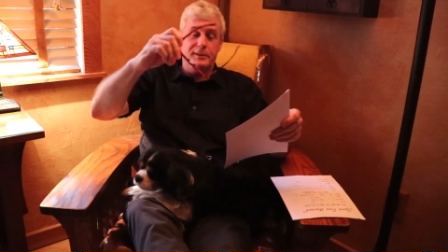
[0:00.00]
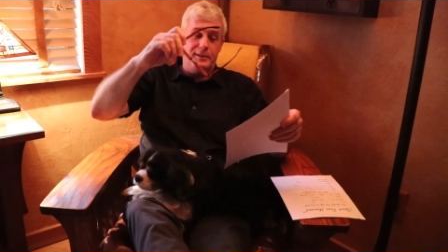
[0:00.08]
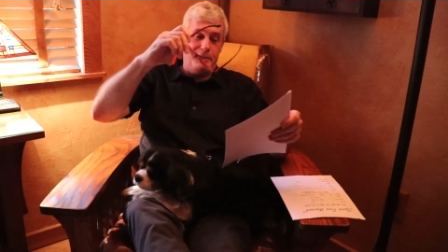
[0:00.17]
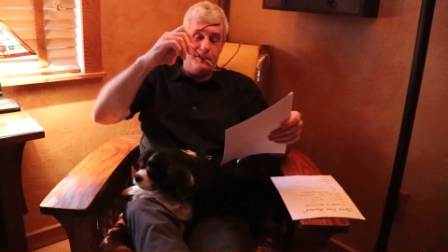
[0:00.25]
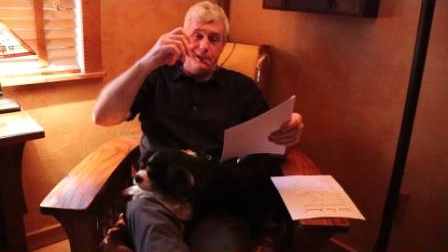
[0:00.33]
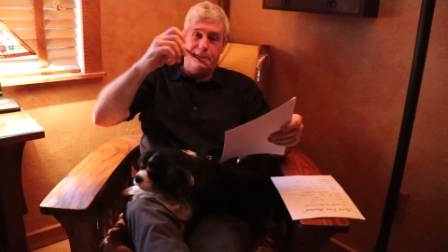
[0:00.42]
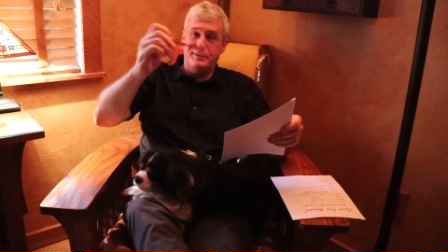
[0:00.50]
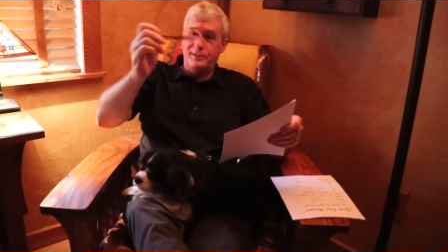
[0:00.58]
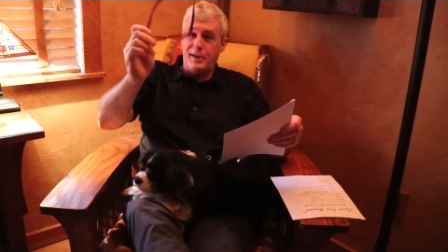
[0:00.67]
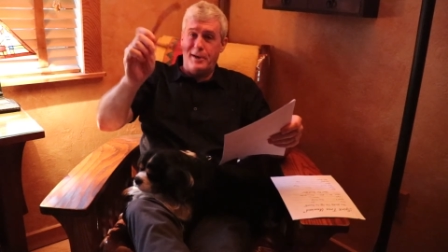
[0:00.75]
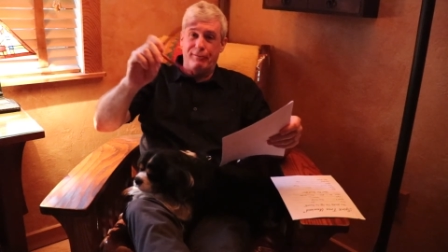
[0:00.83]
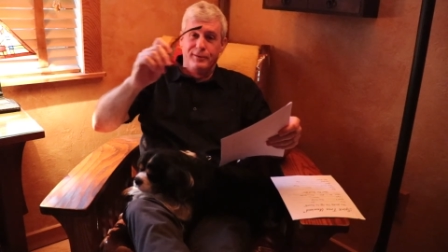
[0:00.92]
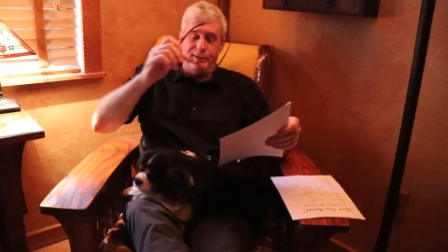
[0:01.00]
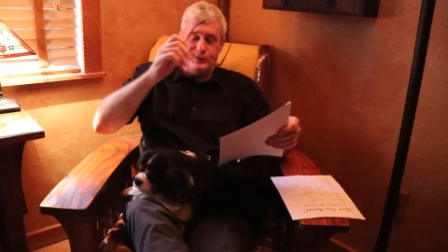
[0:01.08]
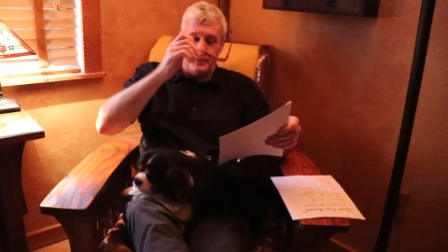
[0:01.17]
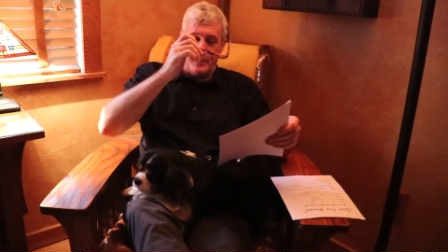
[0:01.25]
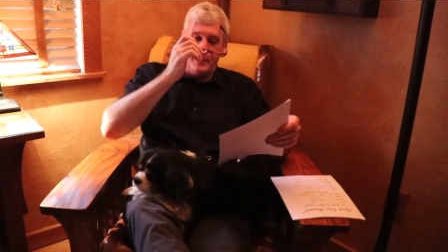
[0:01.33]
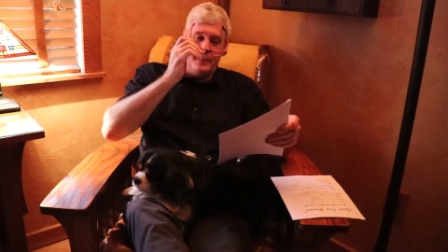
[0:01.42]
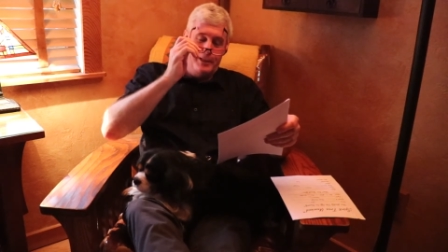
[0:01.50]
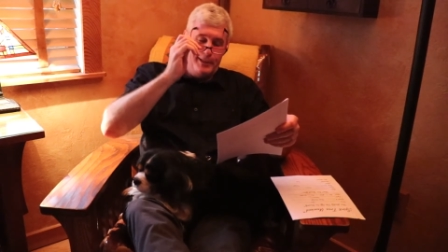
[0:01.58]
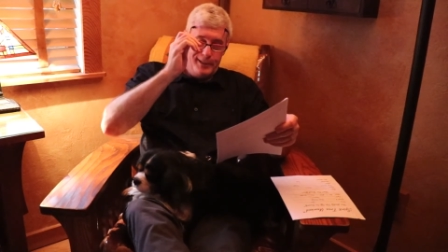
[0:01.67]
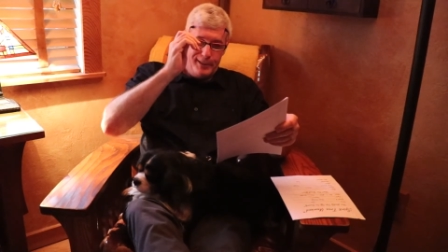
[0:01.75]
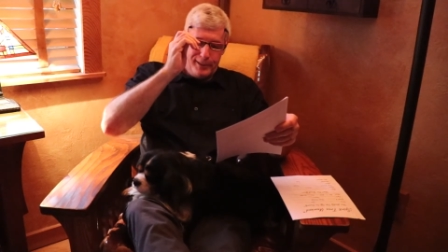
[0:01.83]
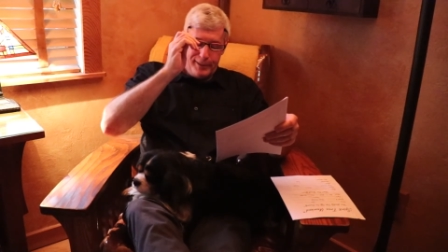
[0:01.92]
unless I have these on.
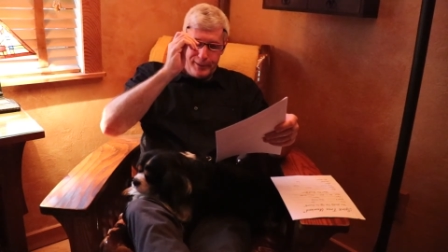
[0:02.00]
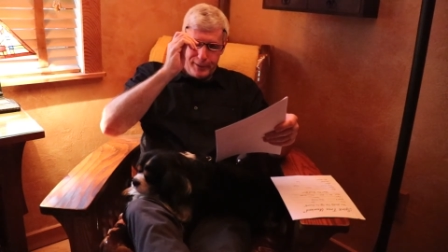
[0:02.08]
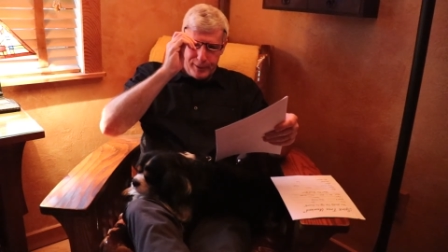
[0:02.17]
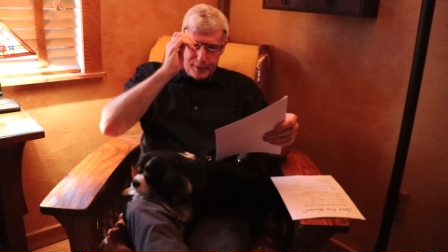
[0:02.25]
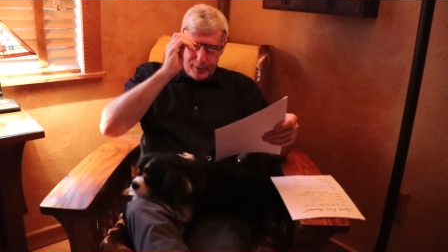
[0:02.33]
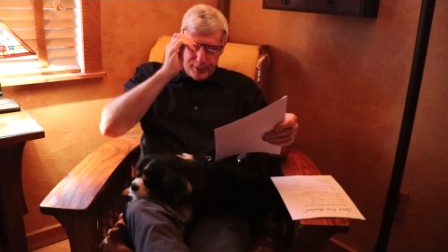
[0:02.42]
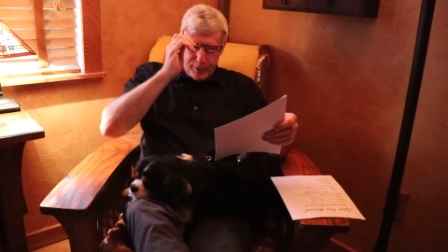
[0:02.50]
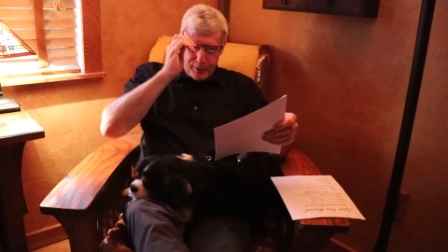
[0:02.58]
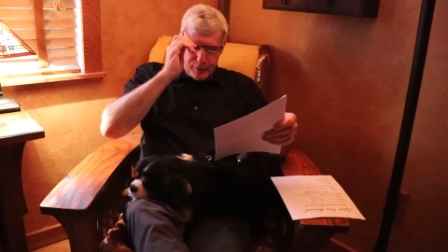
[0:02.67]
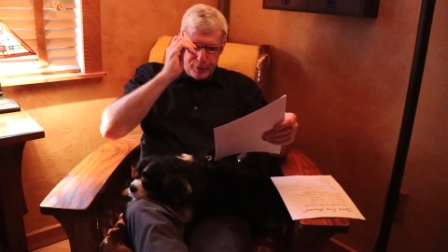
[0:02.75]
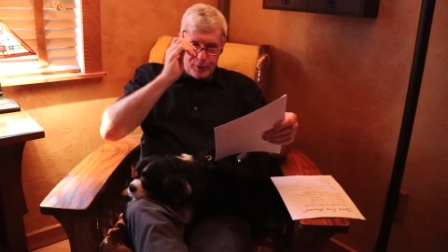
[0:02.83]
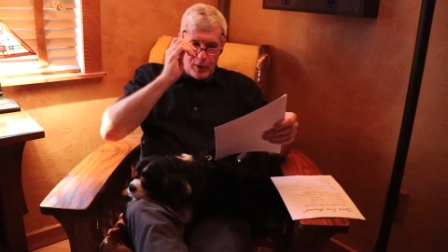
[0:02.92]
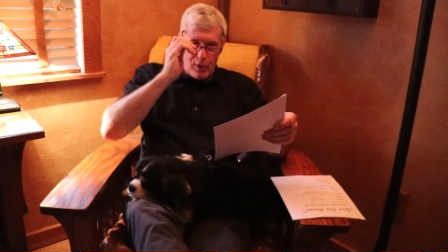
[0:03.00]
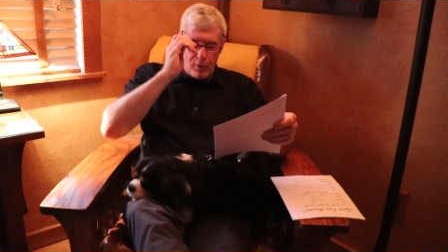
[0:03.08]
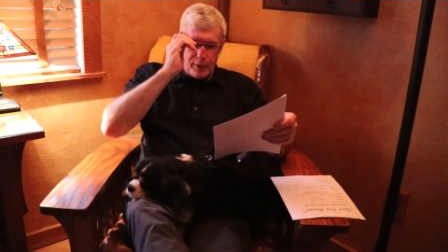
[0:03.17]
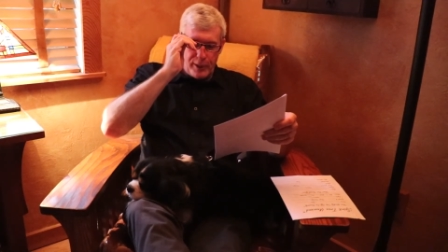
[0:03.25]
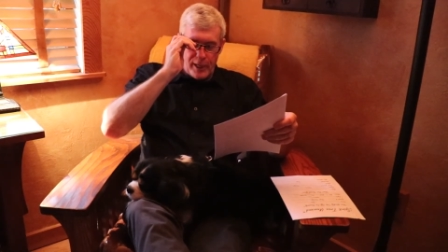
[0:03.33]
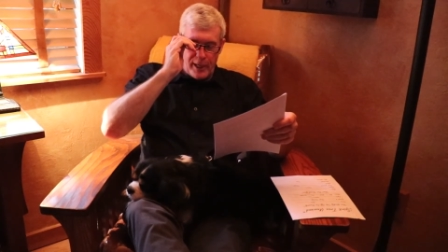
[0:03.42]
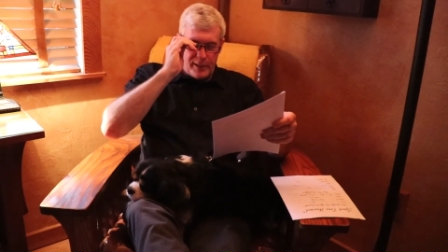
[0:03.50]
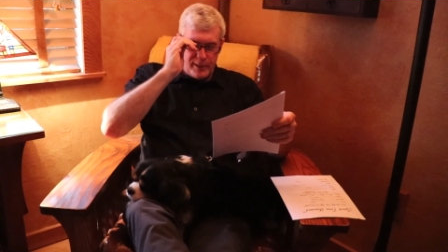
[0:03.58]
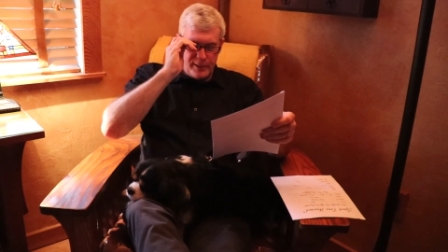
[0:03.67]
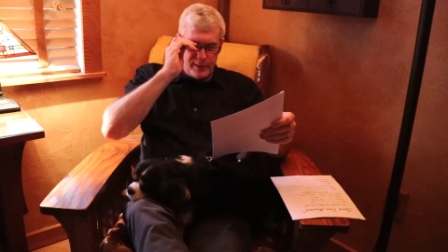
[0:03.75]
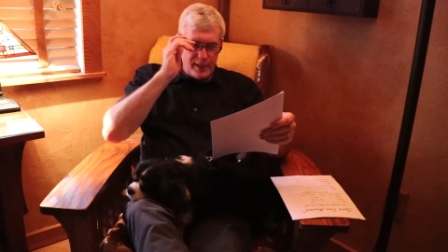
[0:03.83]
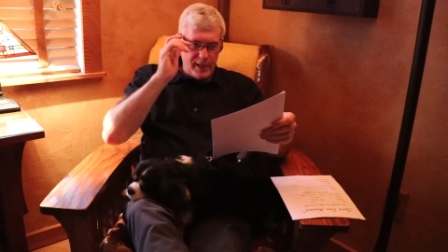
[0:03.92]
So again,
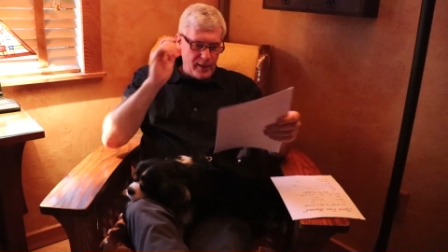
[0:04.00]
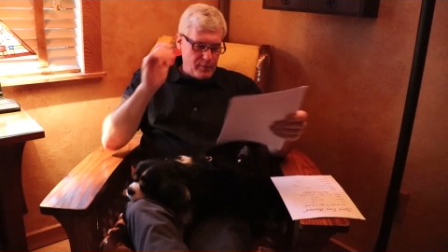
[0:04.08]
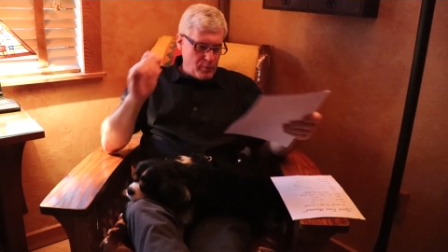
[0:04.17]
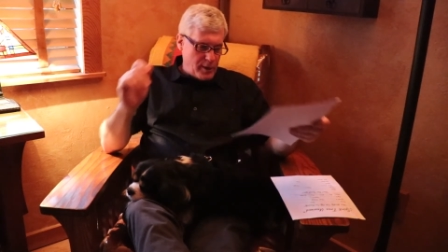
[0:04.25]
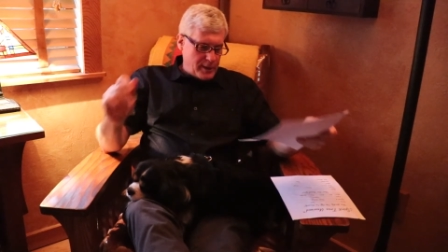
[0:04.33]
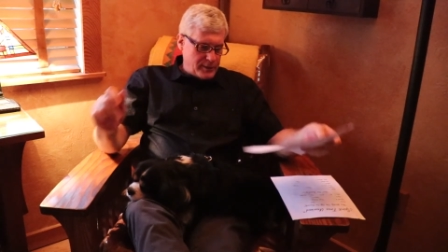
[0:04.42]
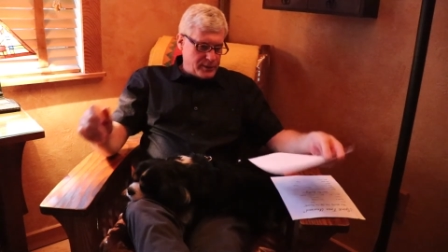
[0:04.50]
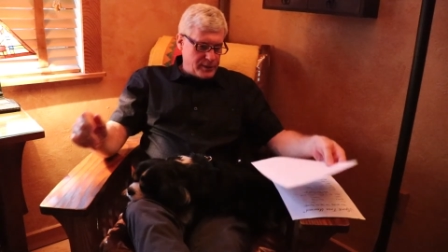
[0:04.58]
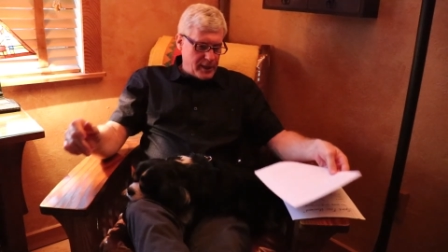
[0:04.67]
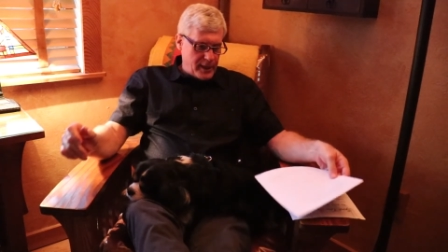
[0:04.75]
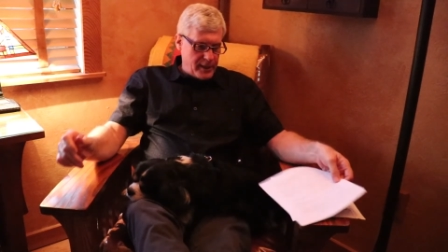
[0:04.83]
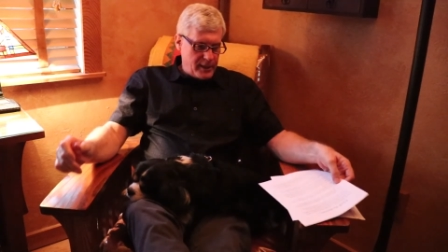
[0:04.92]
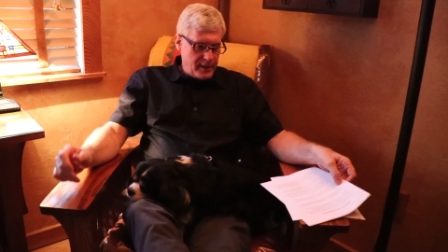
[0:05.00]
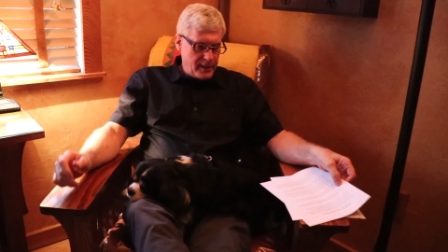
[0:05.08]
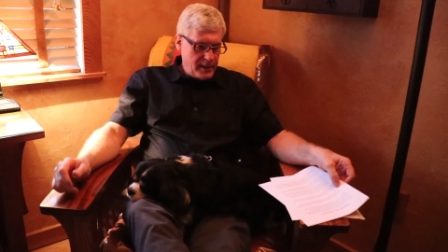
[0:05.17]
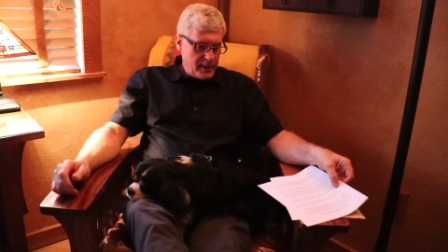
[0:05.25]
I want to say